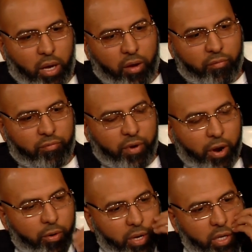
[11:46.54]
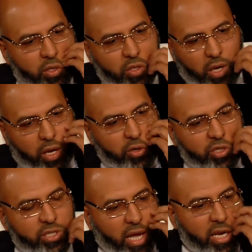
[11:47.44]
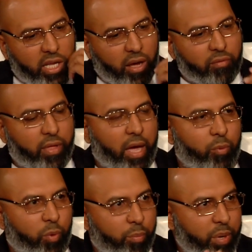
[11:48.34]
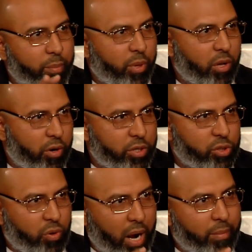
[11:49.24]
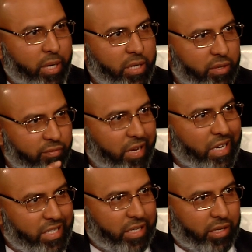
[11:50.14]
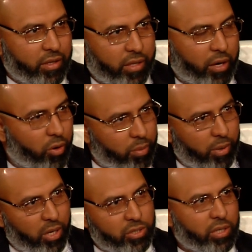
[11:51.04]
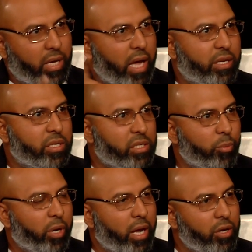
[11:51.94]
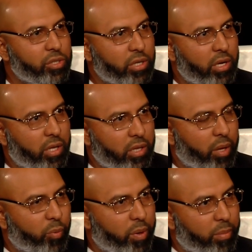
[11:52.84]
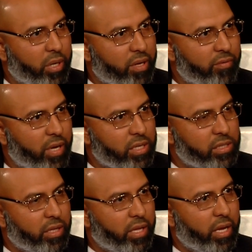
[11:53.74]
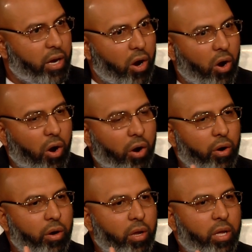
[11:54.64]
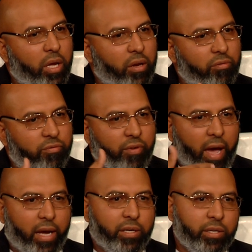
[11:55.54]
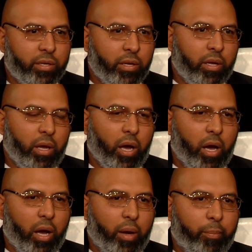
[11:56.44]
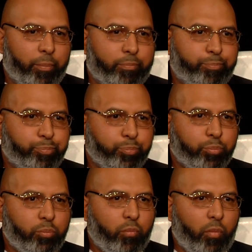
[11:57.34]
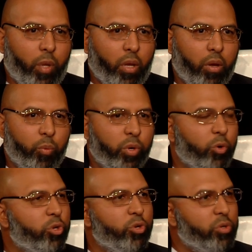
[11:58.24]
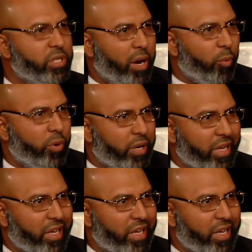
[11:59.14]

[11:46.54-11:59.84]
variant understanding of that where people are ascribing divinity that only belongs to God to someone else, then we believe, yes, that they are, in fact, we don't use that word